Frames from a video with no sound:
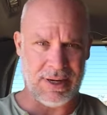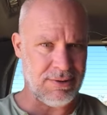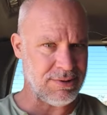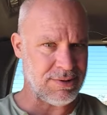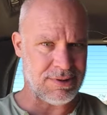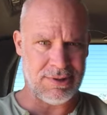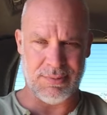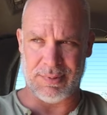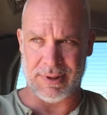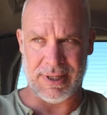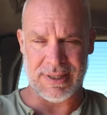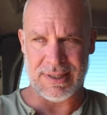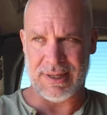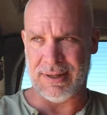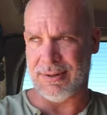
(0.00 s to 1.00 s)
That was super
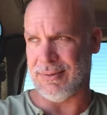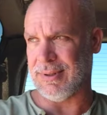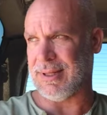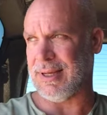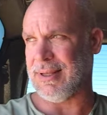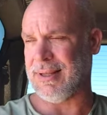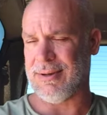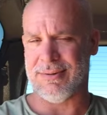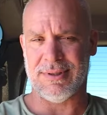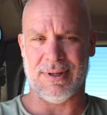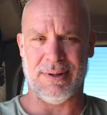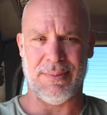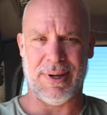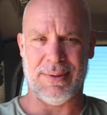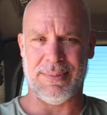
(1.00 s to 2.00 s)
easy. I don't know what the hell that was
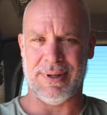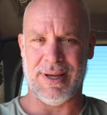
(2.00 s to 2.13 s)
all about,